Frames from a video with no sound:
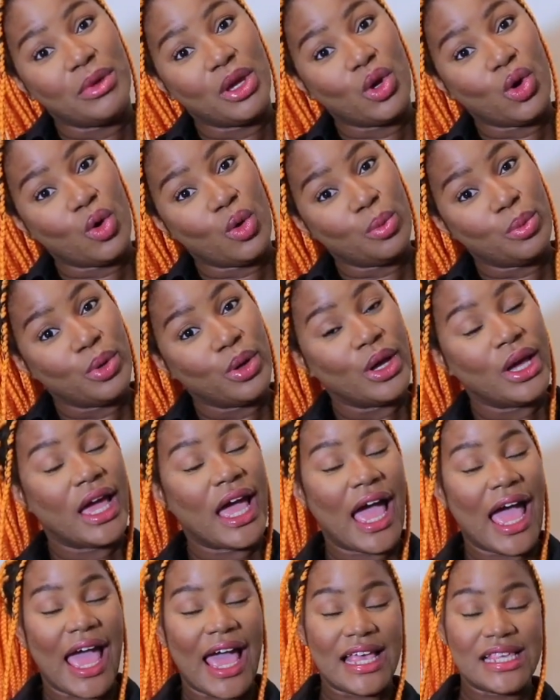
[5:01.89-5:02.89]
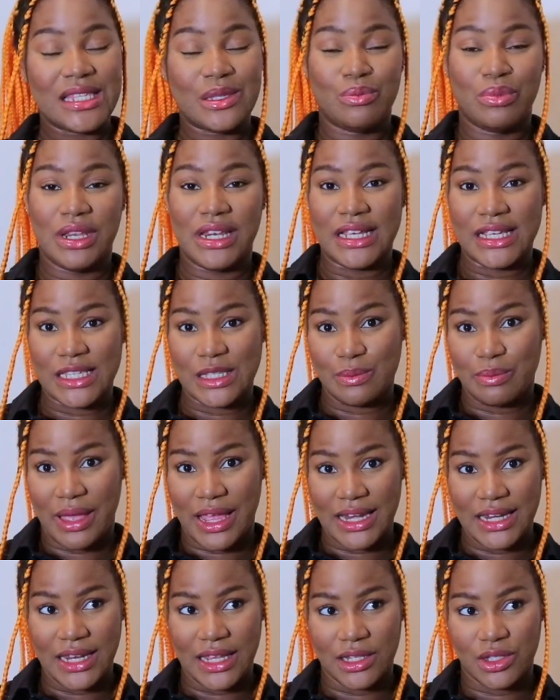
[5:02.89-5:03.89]
makeup, has been
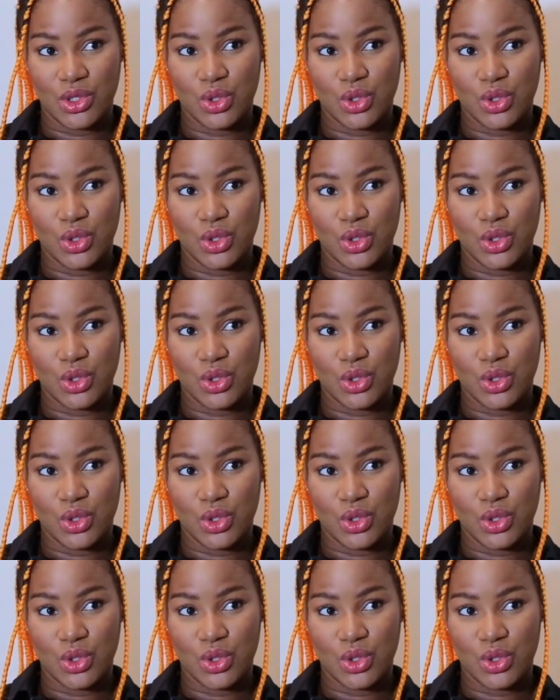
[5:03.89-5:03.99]
expanded.